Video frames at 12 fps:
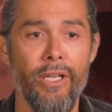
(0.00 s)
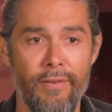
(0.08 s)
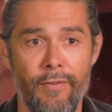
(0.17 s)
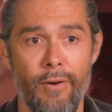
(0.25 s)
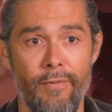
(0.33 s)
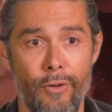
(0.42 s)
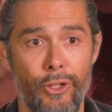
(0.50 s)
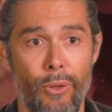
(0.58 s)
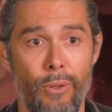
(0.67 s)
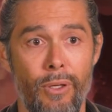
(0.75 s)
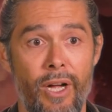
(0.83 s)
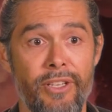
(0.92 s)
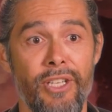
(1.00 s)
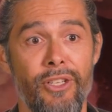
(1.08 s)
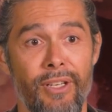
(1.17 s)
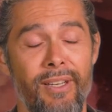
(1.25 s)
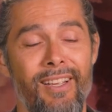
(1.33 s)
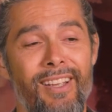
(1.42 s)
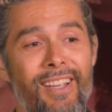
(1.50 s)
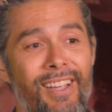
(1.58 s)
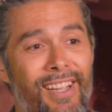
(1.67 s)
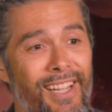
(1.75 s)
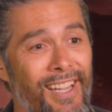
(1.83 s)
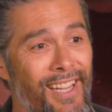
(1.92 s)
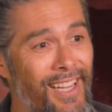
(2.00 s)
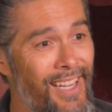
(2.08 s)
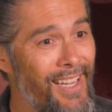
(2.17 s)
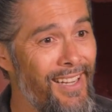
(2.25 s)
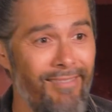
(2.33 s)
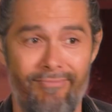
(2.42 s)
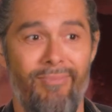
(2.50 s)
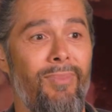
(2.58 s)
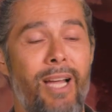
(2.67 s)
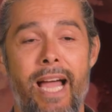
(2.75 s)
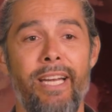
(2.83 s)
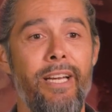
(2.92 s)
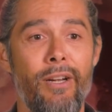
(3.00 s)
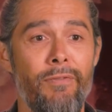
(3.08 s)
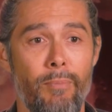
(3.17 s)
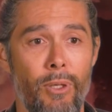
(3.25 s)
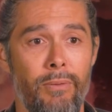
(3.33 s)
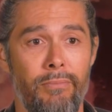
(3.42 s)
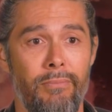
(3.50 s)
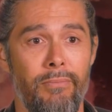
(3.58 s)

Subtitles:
in for a virtual audition. I didn't hear from her.